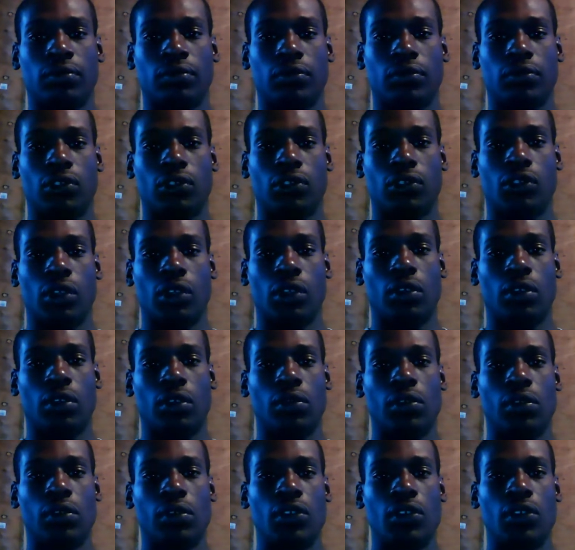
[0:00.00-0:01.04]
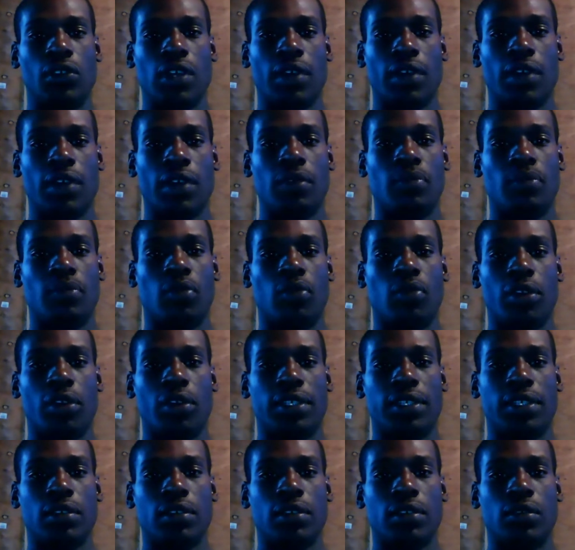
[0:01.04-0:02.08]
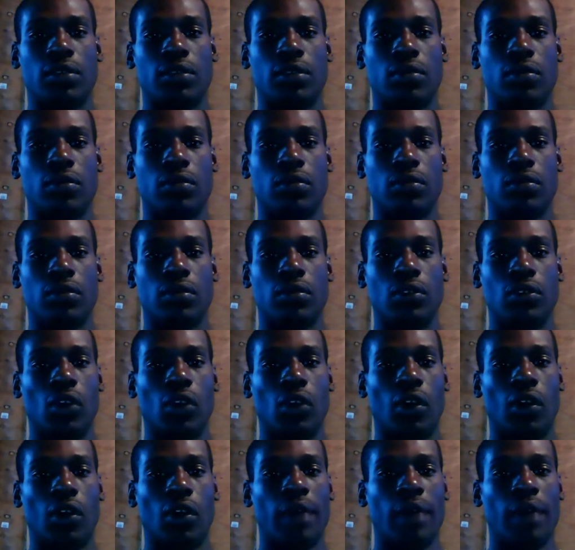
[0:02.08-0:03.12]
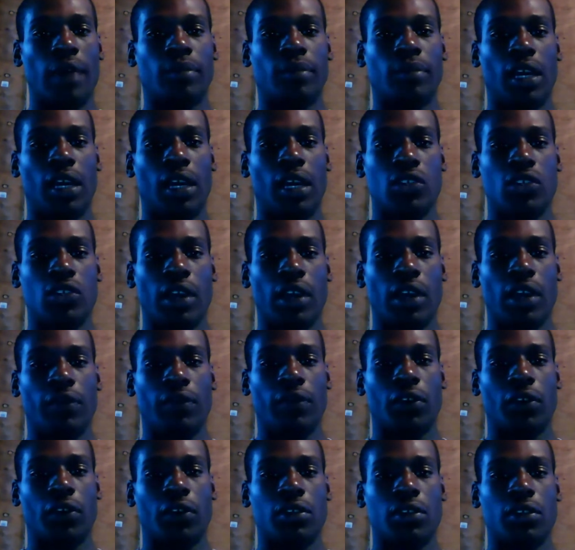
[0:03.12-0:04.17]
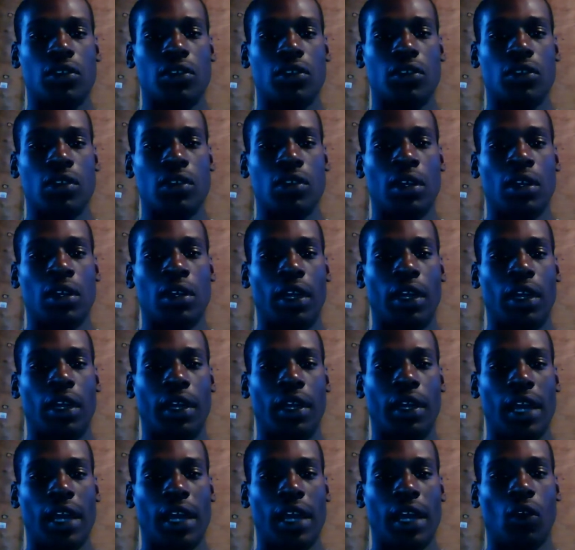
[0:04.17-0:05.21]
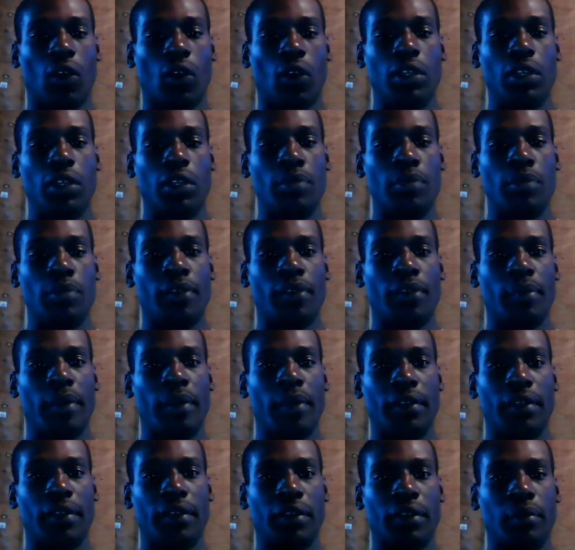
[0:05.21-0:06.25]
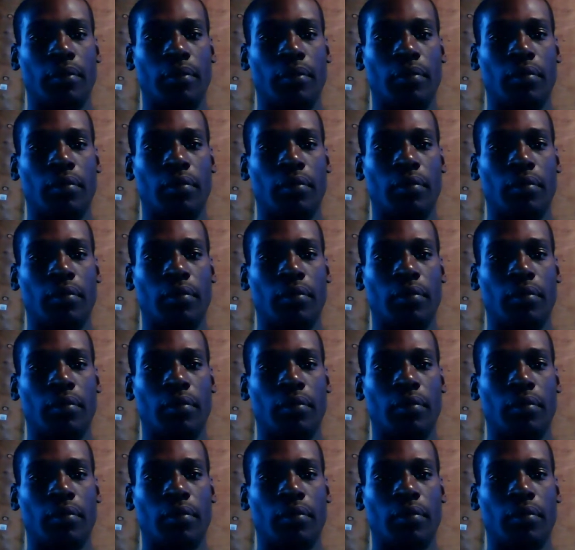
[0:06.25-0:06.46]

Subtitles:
So it's definitely important to, optimize your efforts and not only implement them.